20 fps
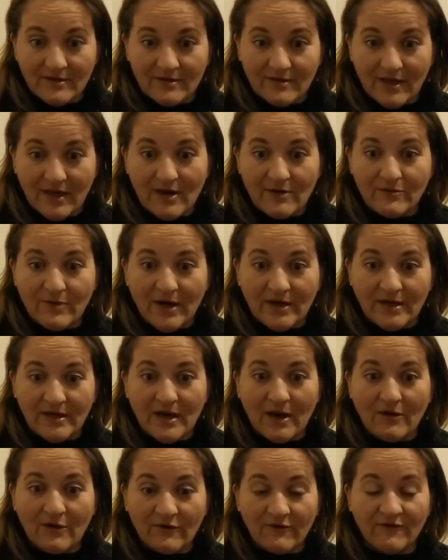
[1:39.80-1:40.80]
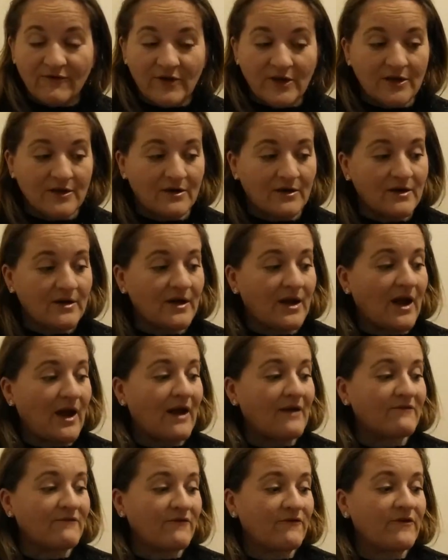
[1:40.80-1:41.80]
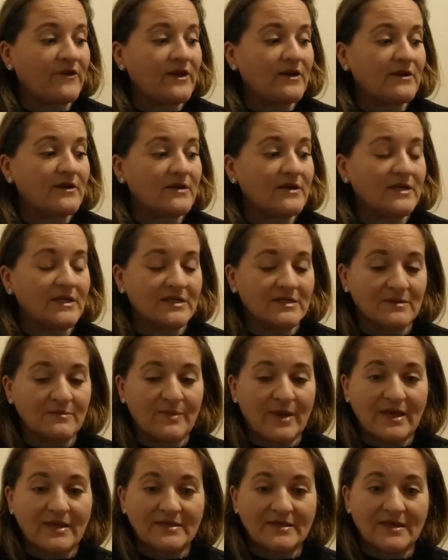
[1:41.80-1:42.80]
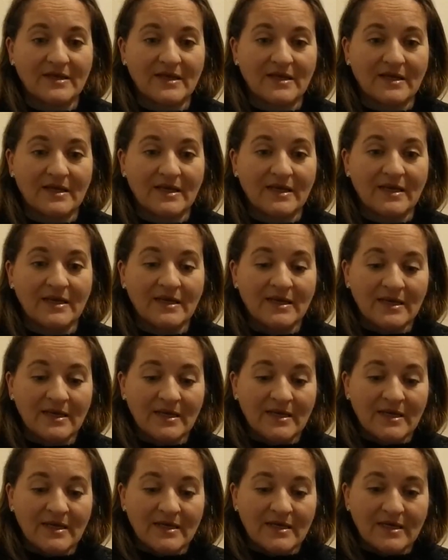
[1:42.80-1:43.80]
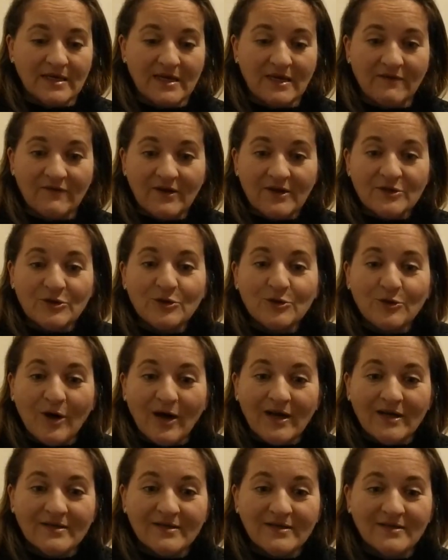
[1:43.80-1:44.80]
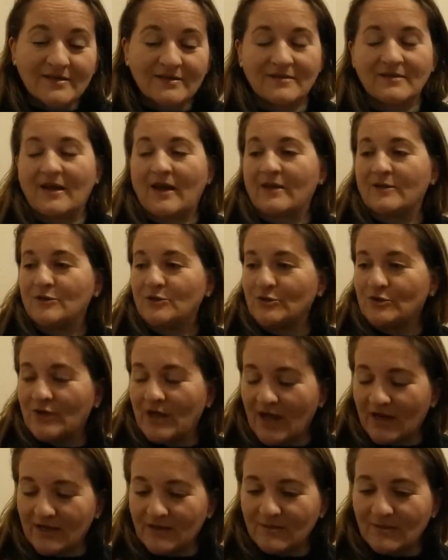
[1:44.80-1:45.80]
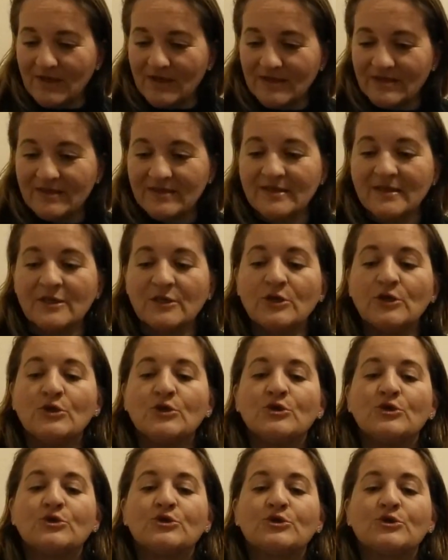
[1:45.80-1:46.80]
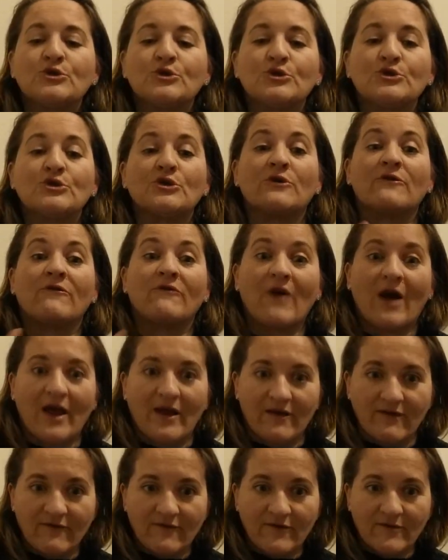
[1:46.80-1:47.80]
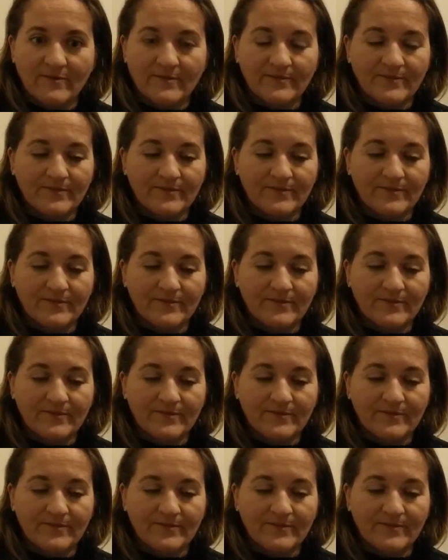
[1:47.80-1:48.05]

they are running out of fear. And fear is basically given to us and to the animals to survive.